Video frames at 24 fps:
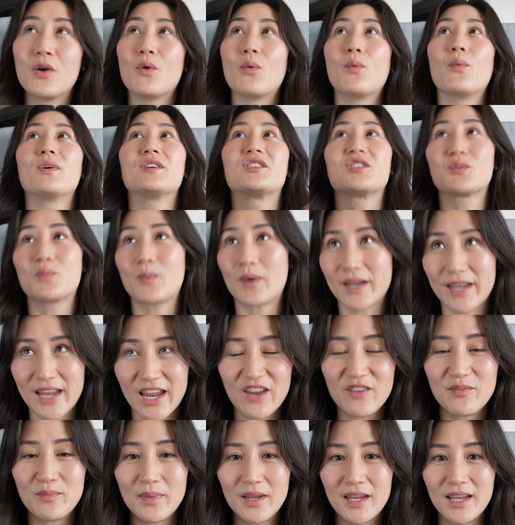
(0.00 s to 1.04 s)
which is what
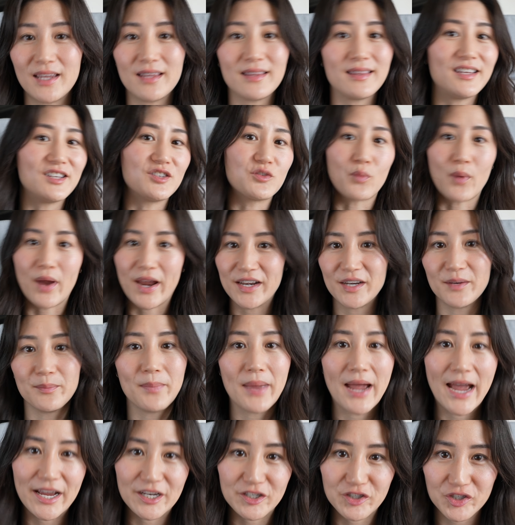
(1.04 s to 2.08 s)
gave me these random
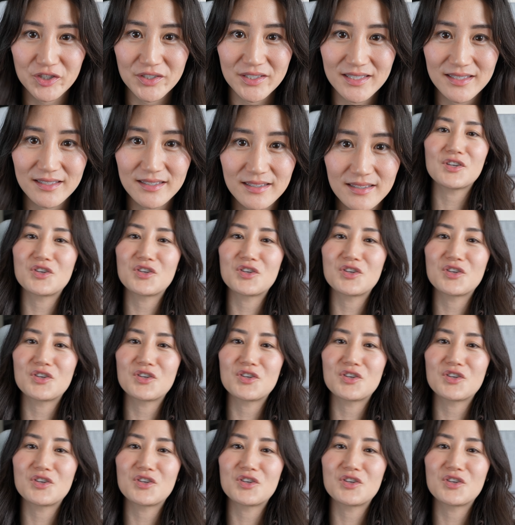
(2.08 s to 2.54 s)
patches.